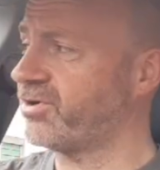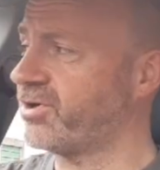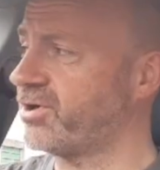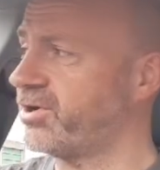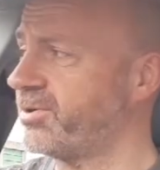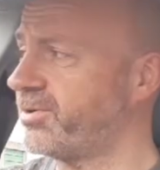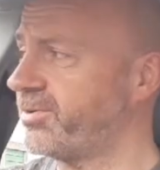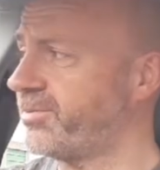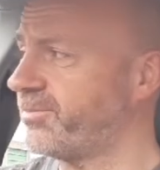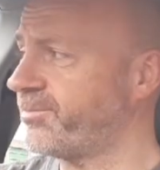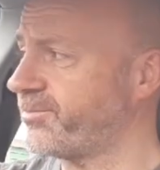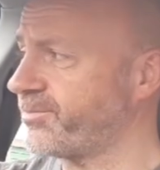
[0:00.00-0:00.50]

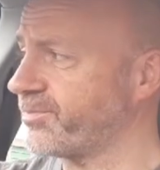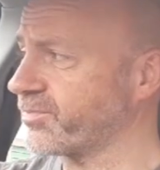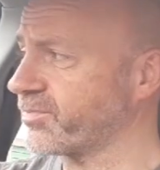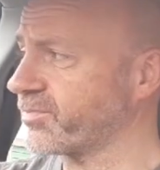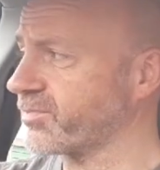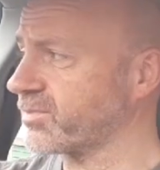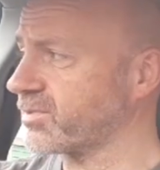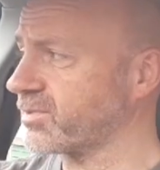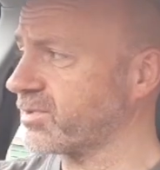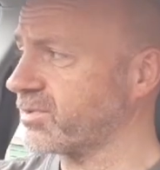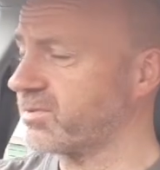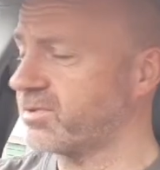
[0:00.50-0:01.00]

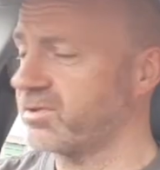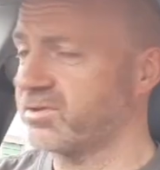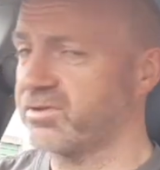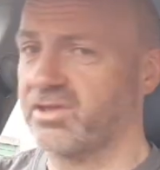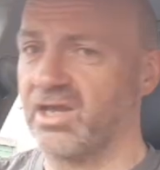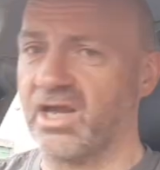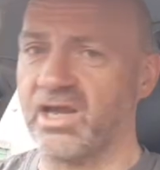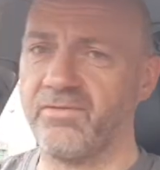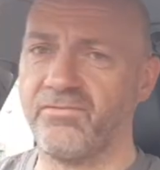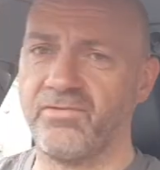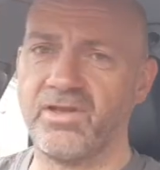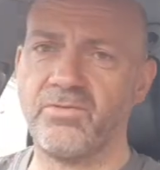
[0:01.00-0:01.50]
the
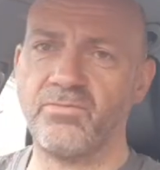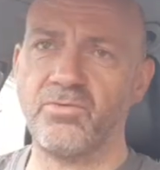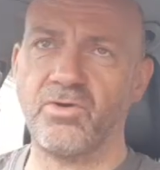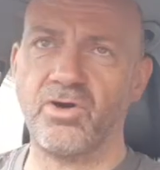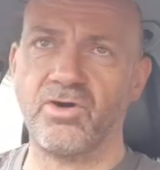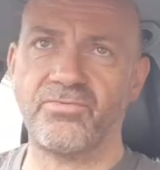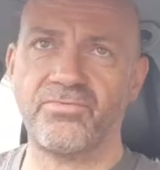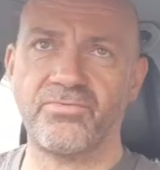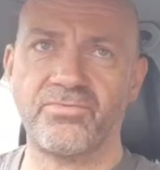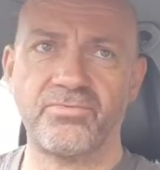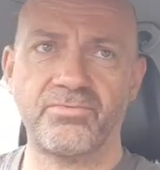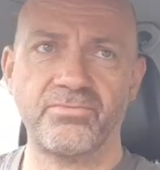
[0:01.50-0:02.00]
Dave Lee
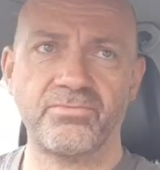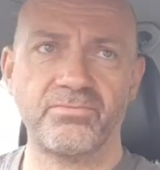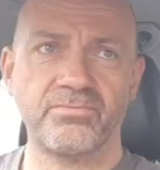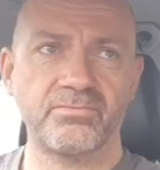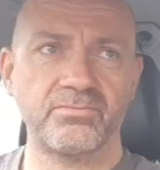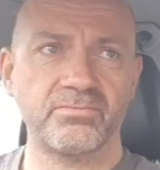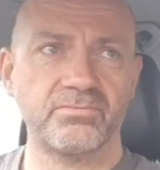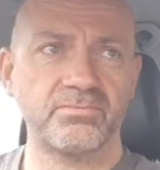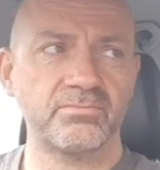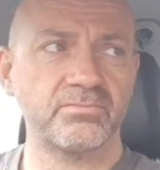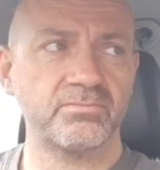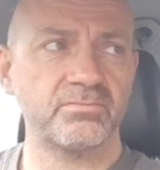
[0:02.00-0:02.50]
Roth
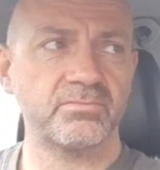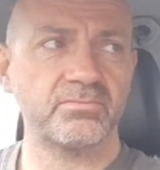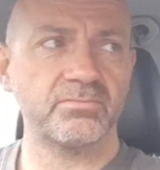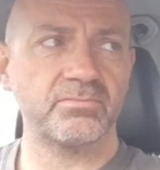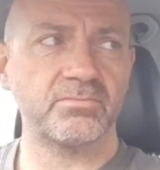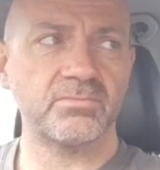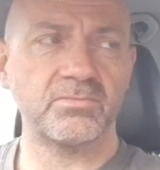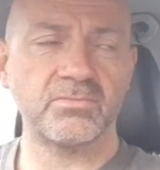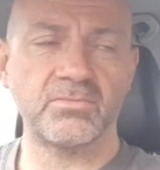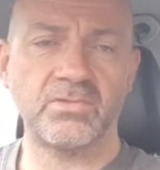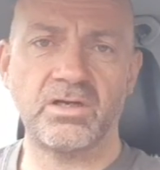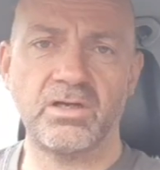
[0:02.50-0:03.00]

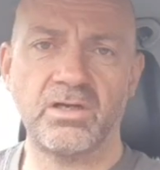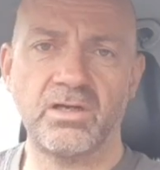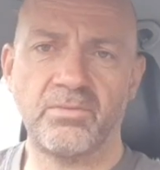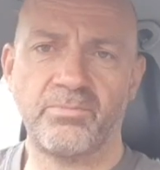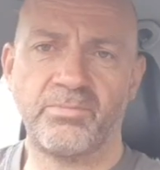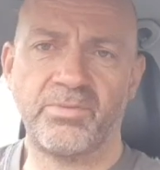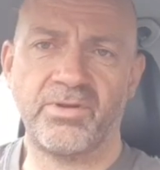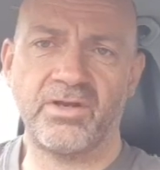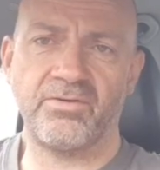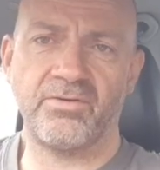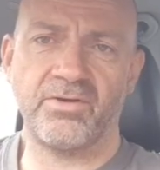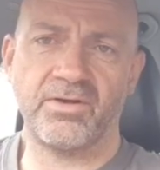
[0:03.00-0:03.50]

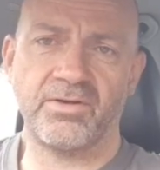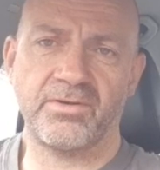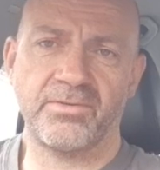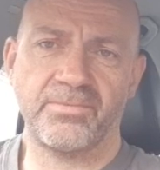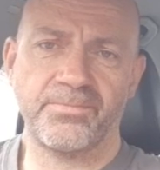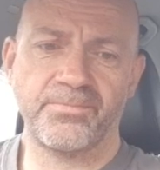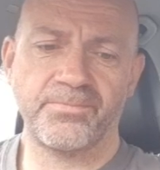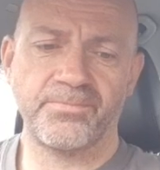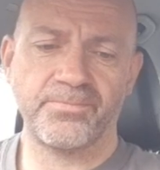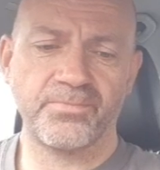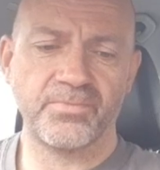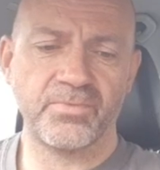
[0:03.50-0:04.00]
period,
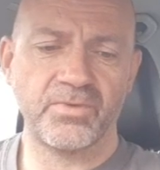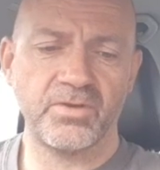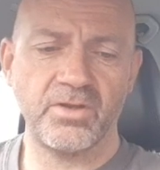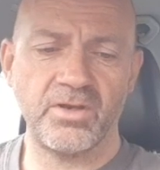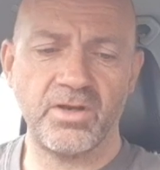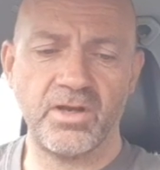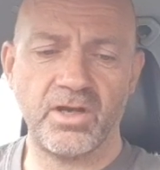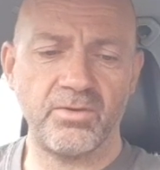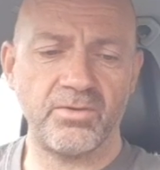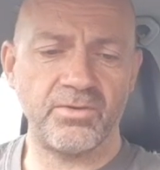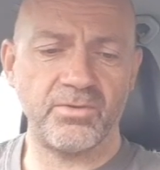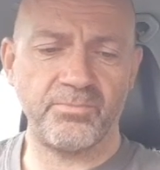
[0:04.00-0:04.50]
you
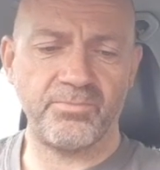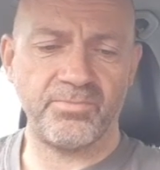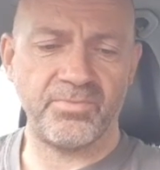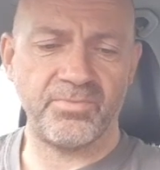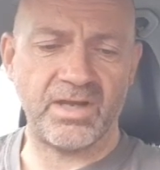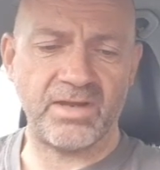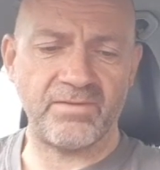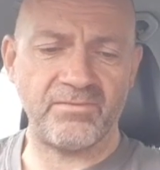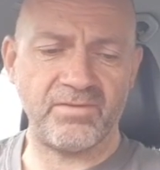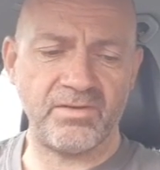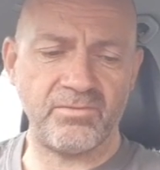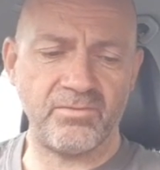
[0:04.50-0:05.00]
know, the
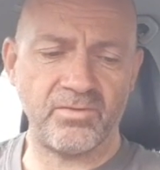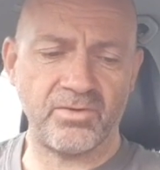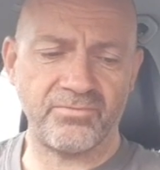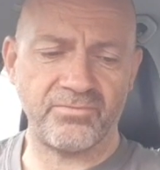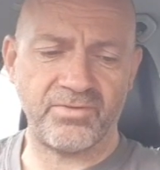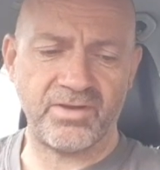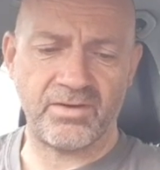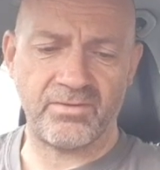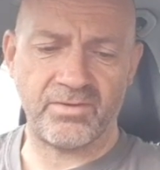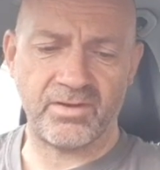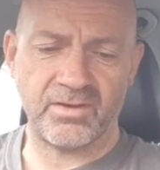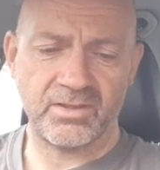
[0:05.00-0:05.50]
Dave Lee
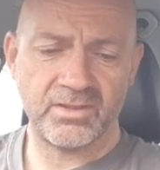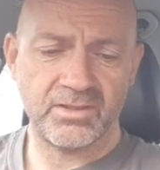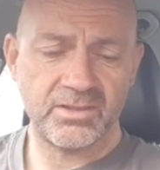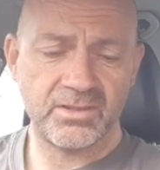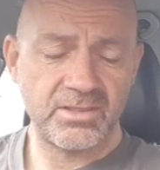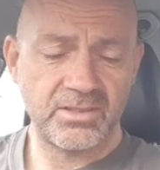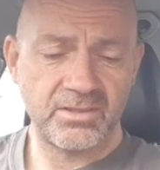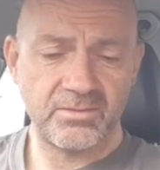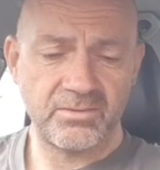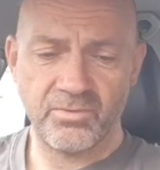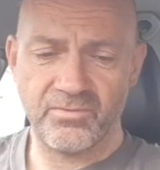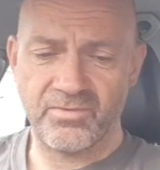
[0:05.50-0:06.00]
Roth era,
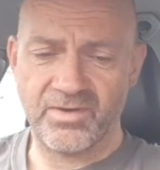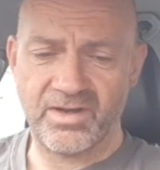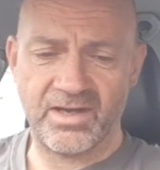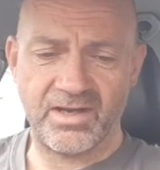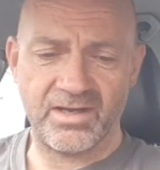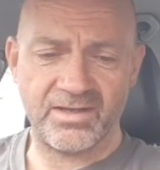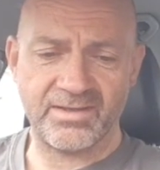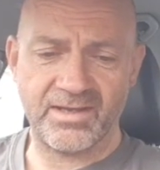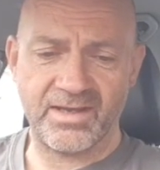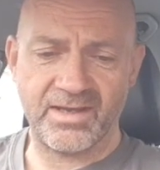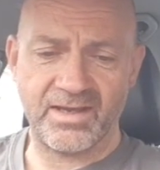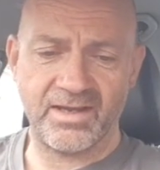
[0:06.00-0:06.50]

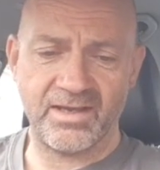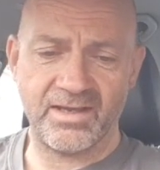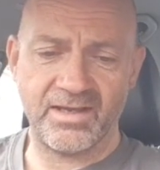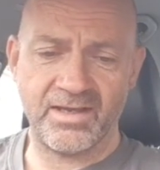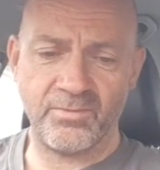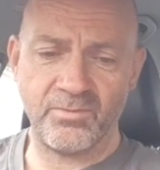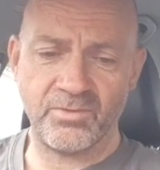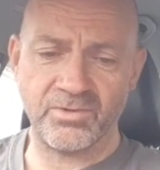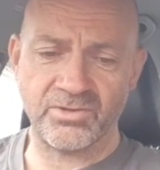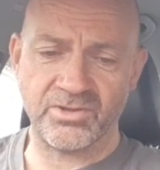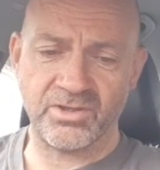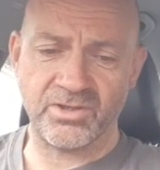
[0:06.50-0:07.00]
without a doubt.
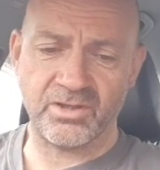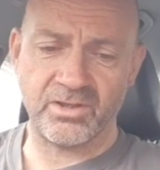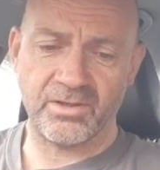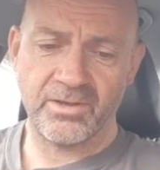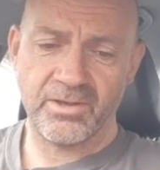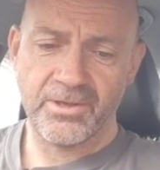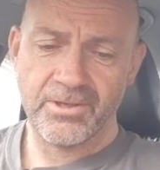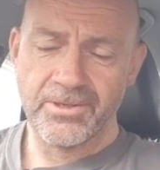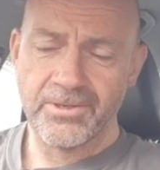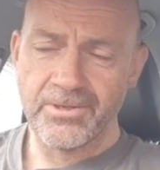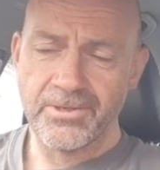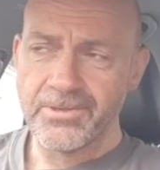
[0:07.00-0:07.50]
It was I
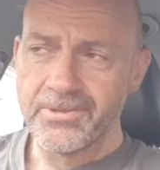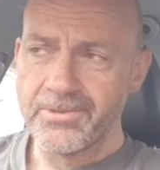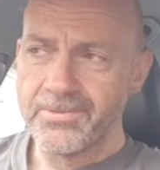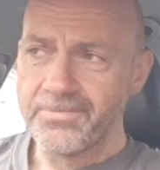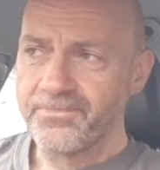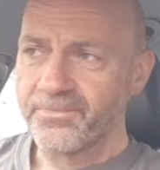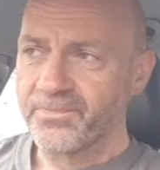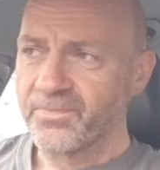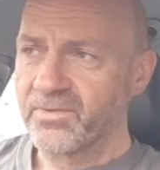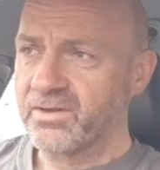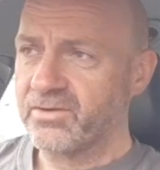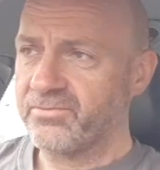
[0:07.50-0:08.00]

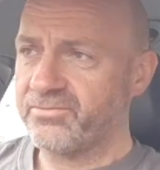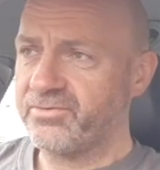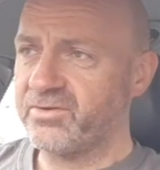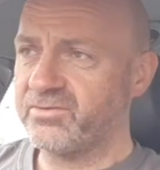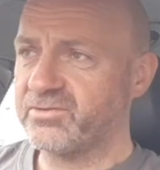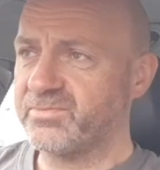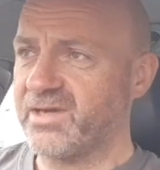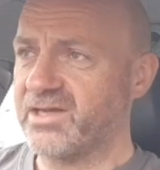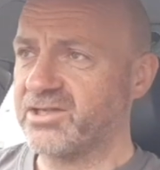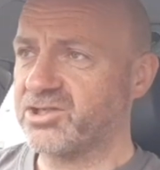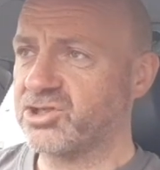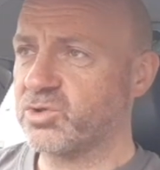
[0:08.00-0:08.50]
think it
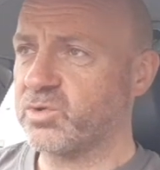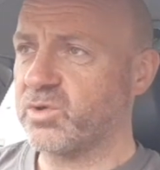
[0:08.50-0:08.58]
was about